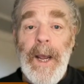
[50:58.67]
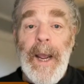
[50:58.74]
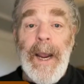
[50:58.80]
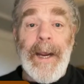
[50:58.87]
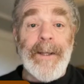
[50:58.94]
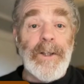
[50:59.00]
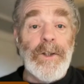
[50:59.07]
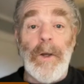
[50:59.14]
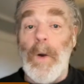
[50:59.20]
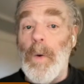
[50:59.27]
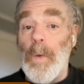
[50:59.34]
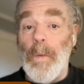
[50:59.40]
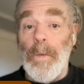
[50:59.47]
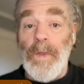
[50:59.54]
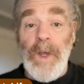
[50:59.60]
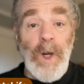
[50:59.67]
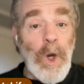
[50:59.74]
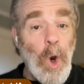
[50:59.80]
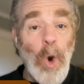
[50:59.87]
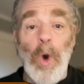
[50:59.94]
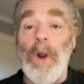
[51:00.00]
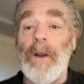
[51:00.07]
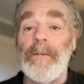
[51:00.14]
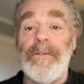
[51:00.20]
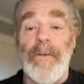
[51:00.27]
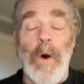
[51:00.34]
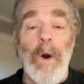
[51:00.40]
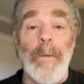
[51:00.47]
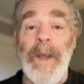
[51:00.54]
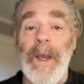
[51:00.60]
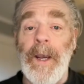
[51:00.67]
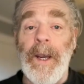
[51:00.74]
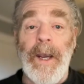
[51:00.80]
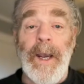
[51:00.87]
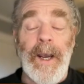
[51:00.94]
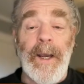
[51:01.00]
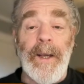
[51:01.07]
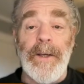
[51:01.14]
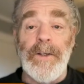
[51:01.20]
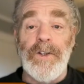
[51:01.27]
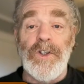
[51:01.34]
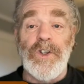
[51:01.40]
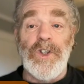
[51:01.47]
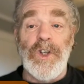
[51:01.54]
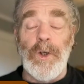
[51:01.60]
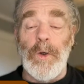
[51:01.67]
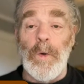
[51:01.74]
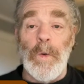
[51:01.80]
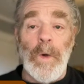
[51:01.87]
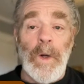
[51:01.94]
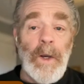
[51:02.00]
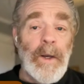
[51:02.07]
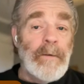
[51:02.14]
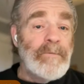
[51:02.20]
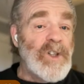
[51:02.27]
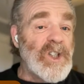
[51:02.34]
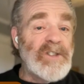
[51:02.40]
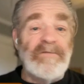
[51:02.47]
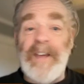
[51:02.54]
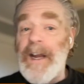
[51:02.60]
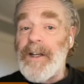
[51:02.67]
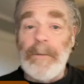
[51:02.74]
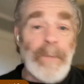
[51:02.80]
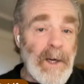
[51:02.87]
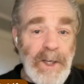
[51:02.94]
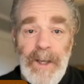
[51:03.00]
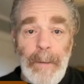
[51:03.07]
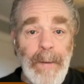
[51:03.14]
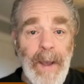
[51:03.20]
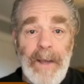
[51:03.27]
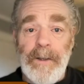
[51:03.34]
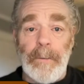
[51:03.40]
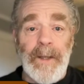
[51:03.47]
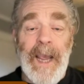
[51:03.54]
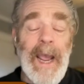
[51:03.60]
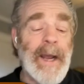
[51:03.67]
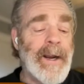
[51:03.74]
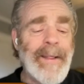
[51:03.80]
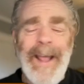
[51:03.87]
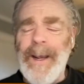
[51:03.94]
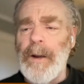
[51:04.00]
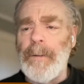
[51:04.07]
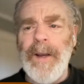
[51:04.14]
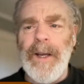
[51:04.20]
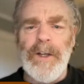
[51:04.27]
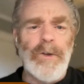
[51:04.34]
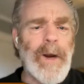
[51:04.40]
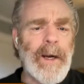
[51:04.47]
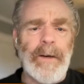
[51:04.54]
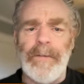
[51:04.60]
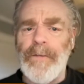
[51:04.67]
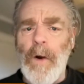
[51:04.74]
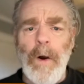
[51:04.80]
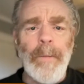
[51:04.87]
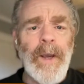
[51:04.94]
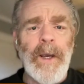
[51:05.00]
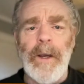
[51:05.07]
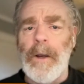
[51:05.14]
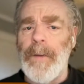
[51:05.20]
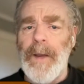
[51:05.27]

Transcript: And so the goal of farming is to just get as much as I possibly can. And that could be extractive farming, it could be